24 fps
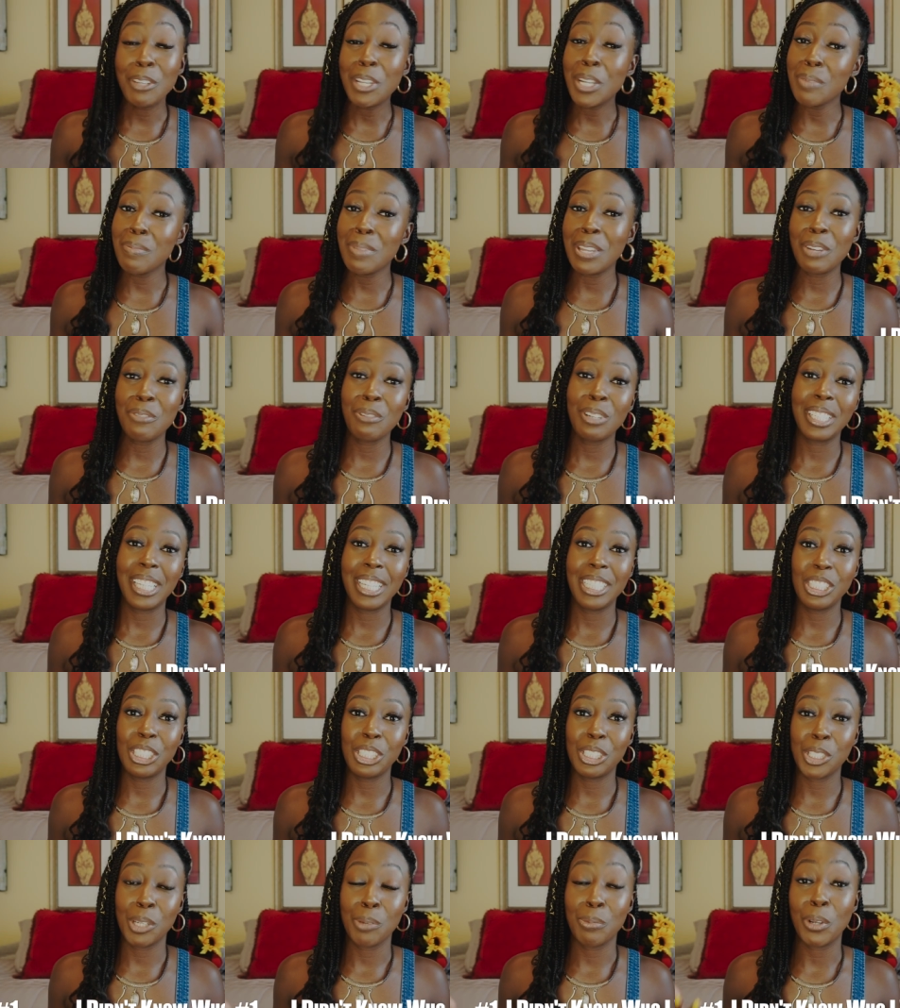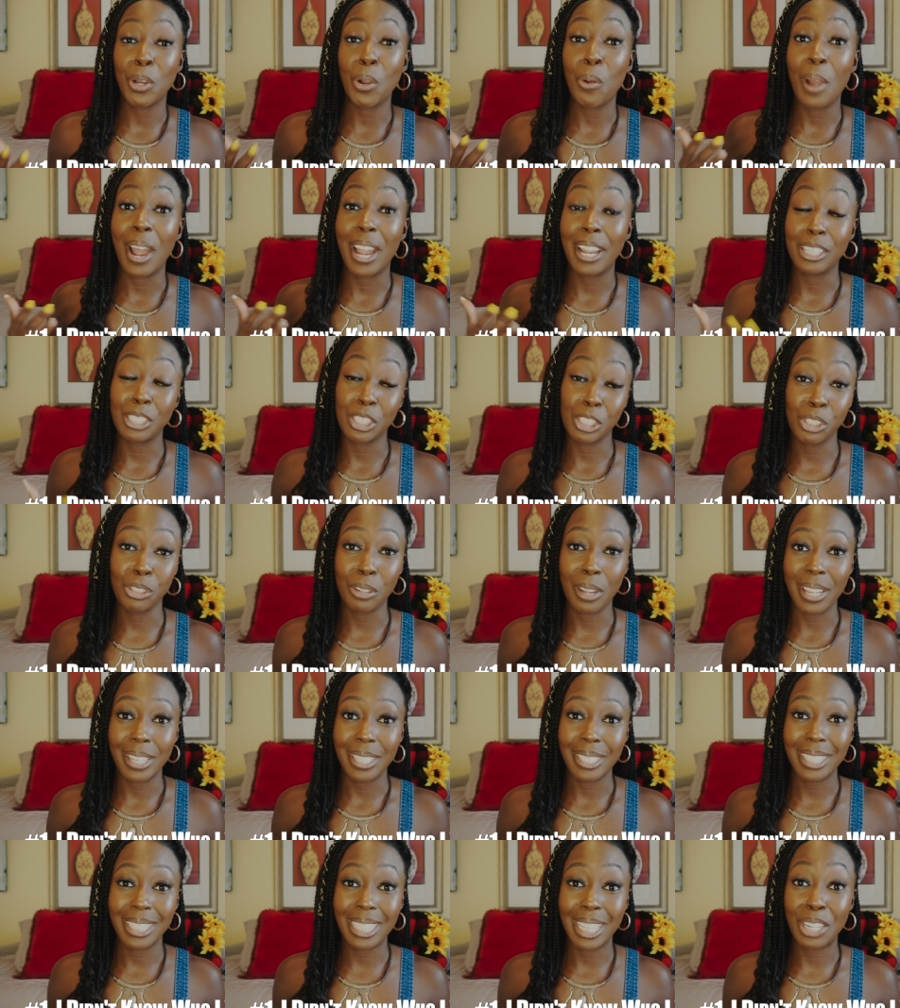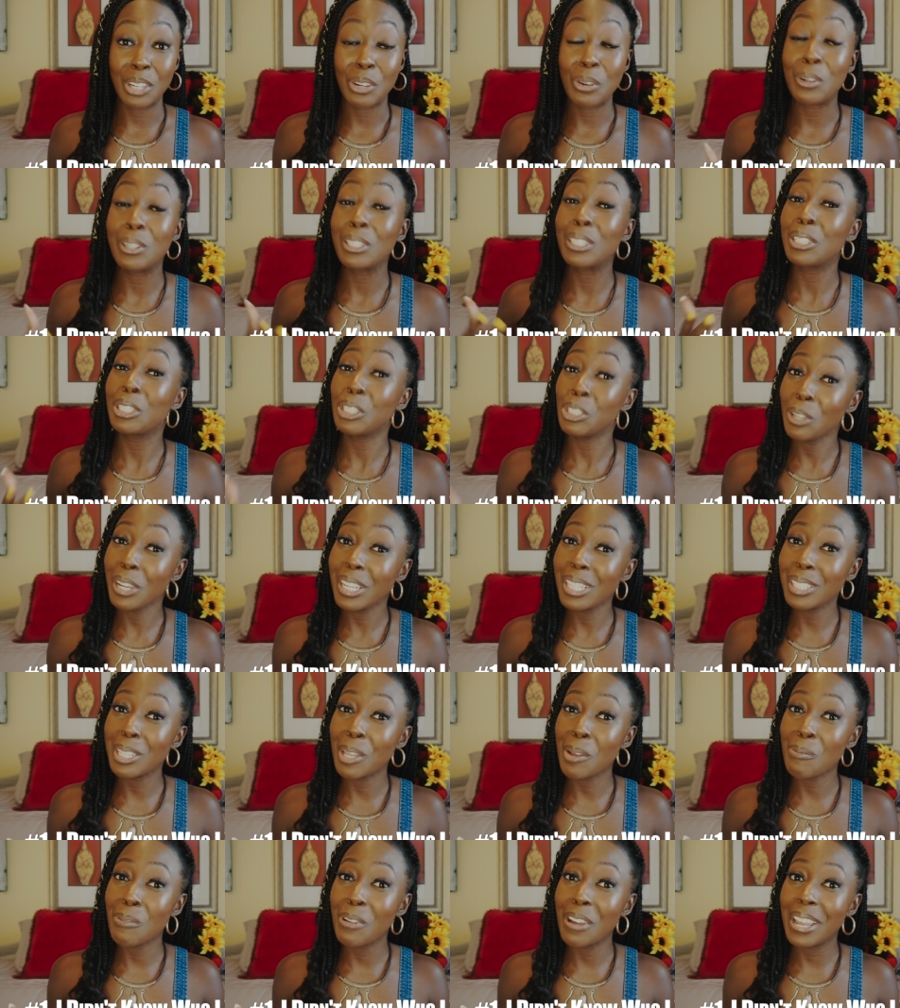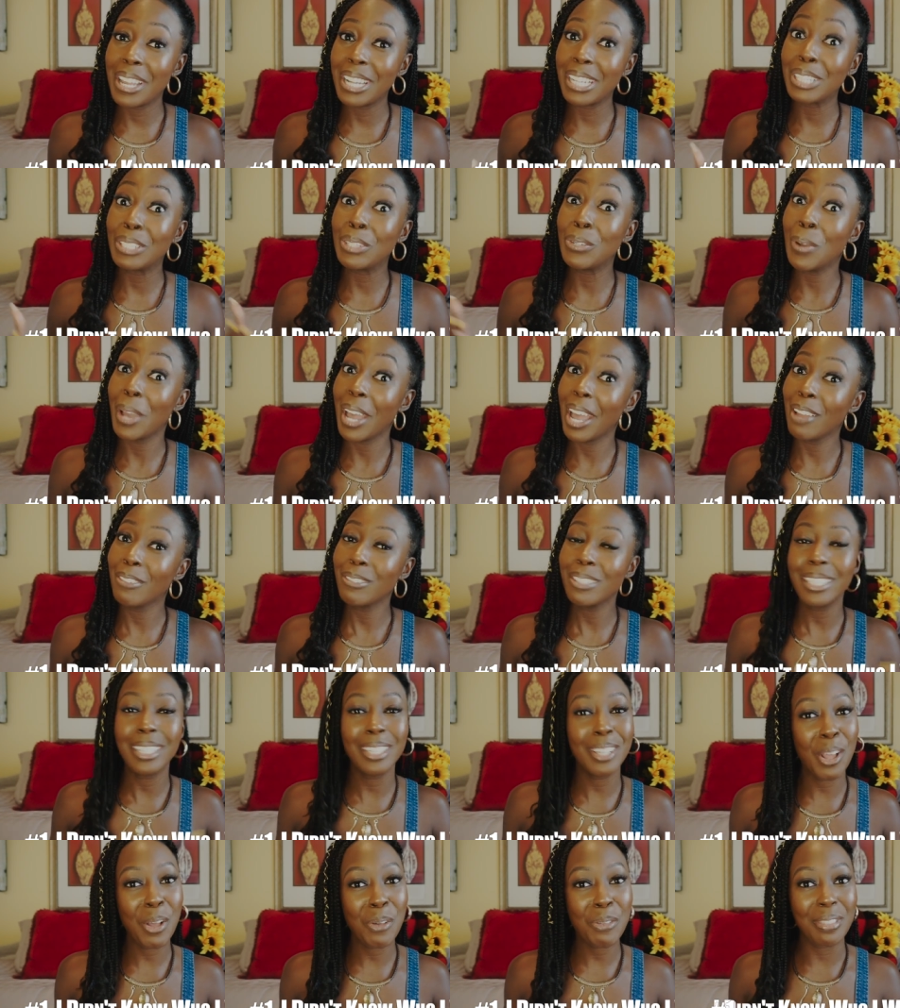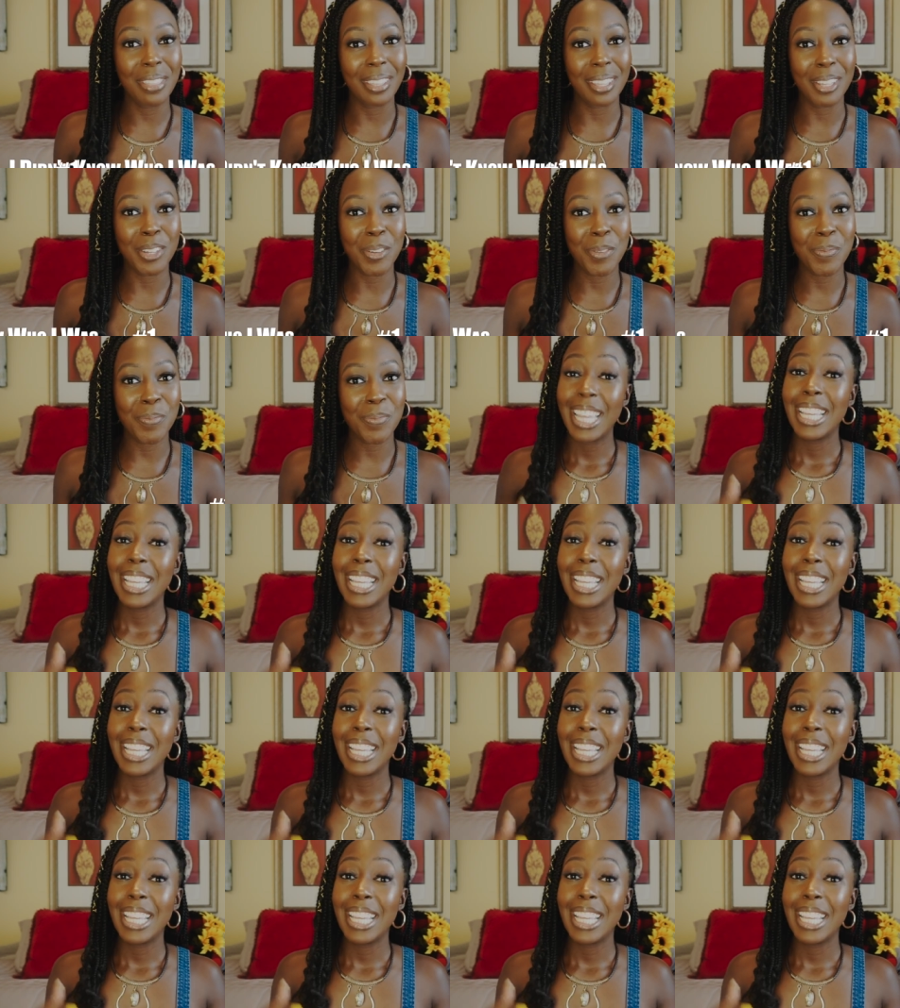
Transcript: committed relationship requires trust, and in order to trust someone, you have to know them.